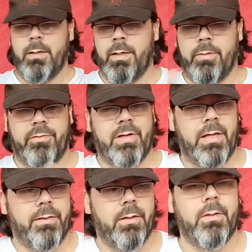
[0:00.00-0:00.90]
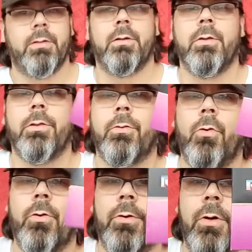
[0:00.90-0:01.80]
Here we got
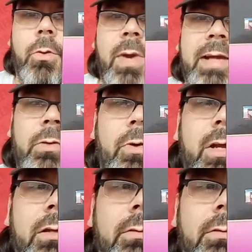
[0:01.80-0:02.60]
Thor Ragnarok.